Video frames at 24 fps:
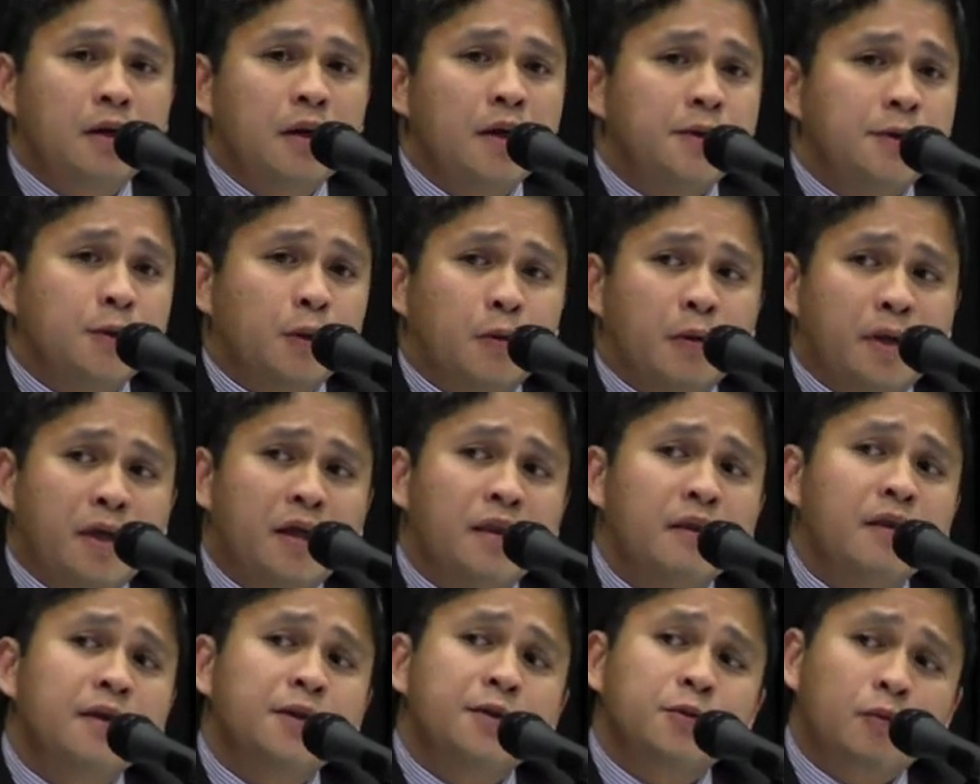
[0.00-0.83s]
So
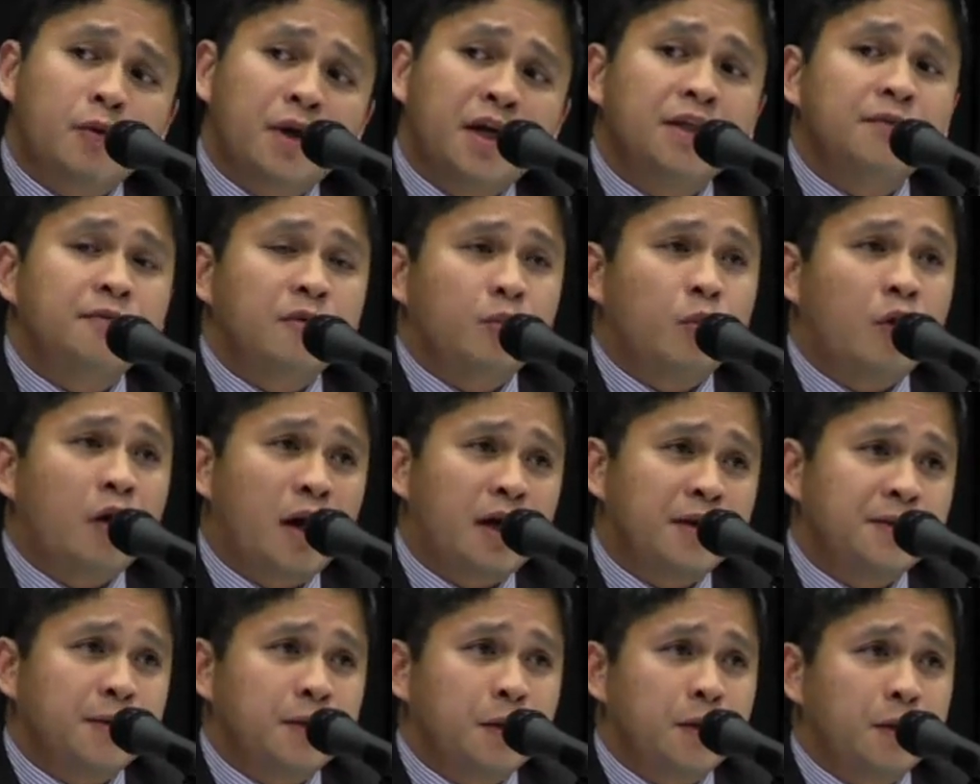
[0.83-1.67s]
in this race for
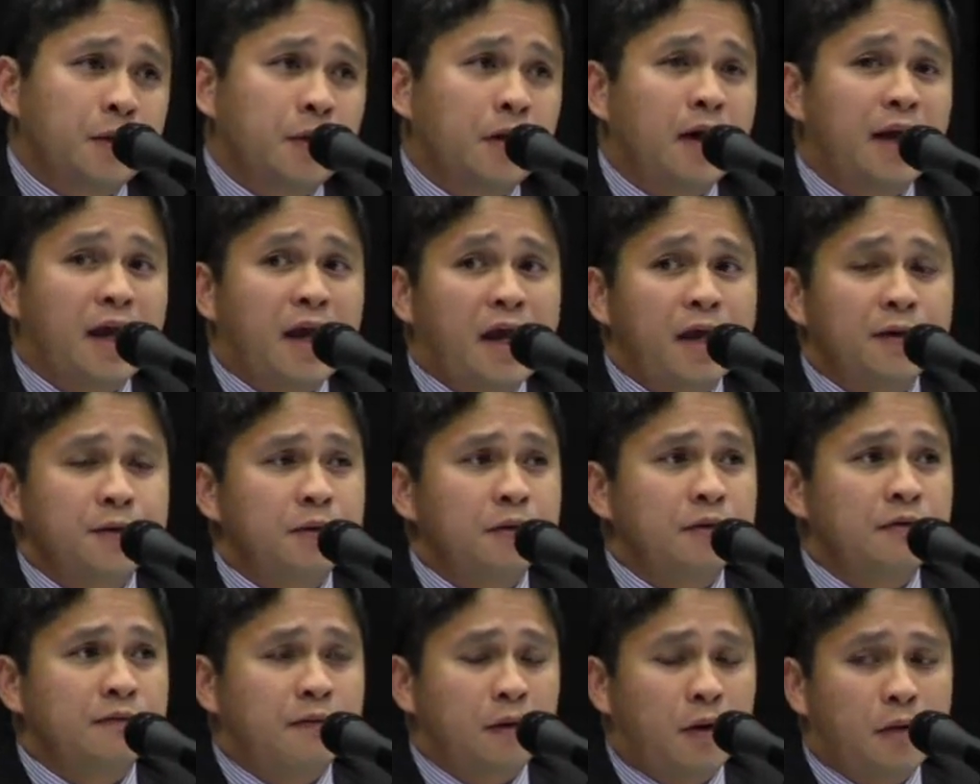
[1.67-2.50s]
prosecutor, I ask
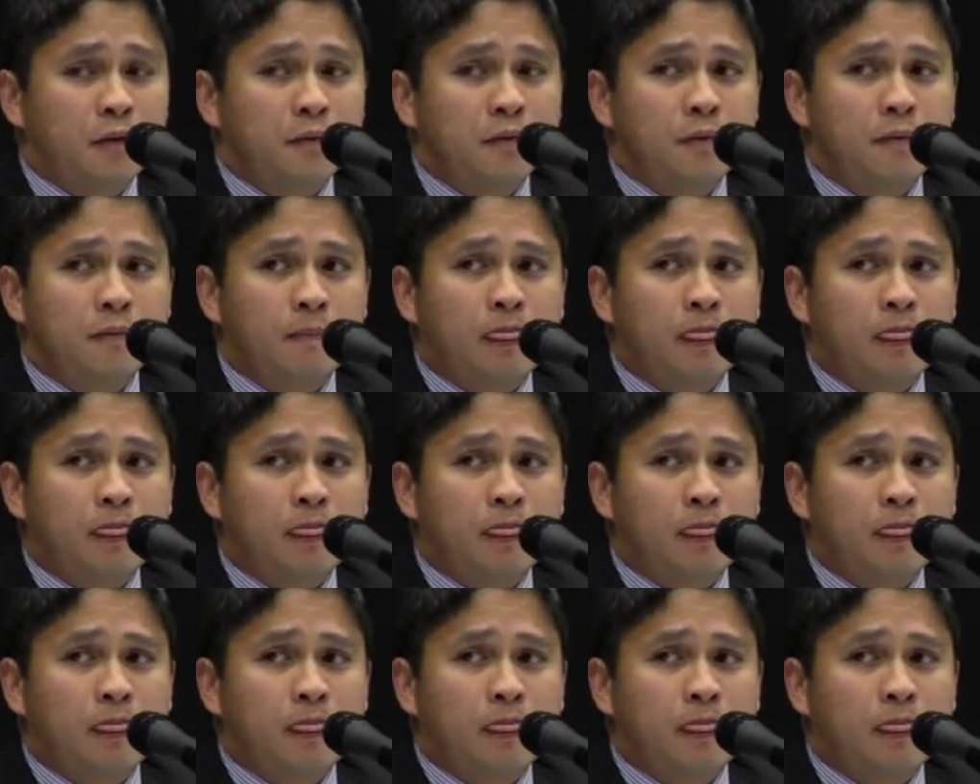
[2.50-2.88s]
you to vote